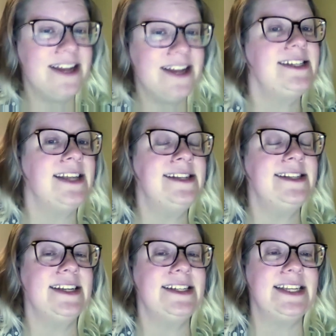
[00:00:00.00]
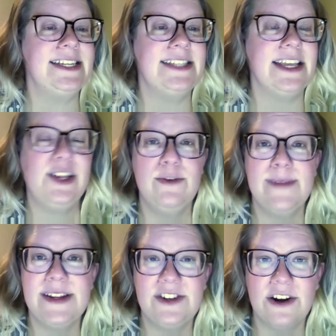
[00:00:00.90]
consensus is that
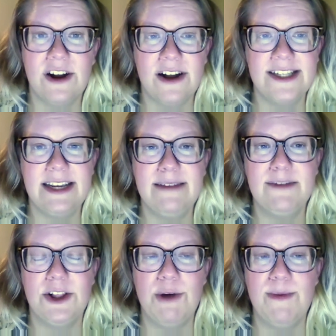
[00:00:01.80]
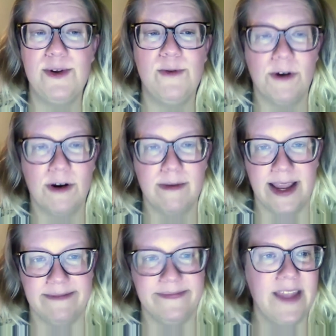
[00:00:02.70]
humans are causing global
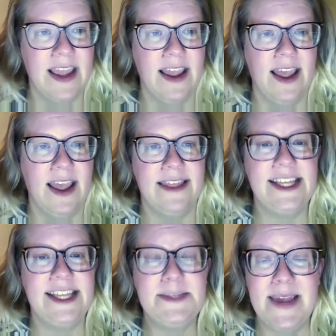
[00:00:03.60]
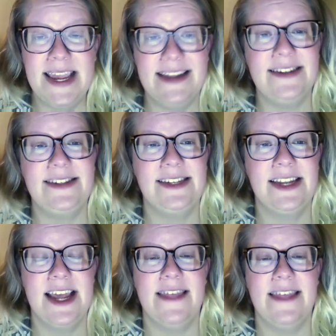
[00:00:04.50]
warming. This means
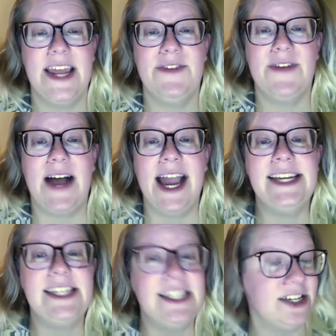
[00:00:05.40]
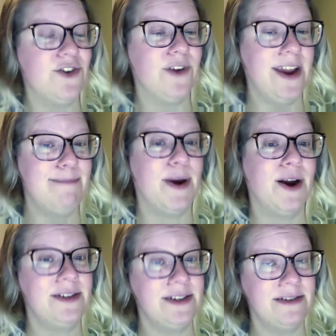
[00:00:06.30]
that if I disagree
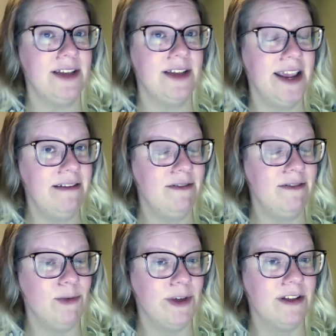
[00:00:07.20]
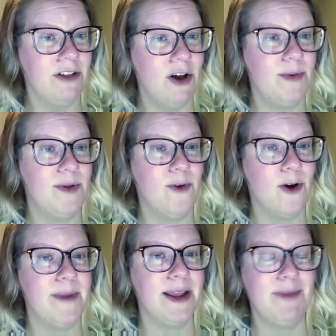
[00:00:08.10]
personally with global
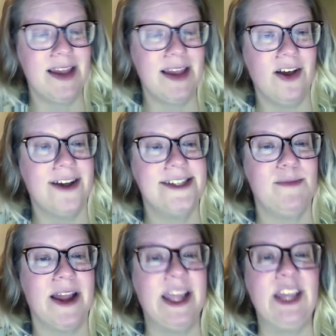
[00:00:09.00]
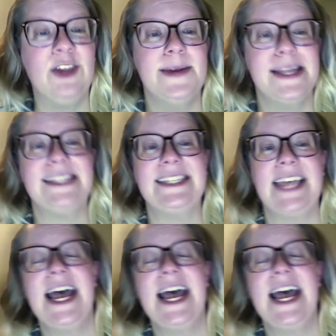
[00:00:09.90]
warming being caused by humans,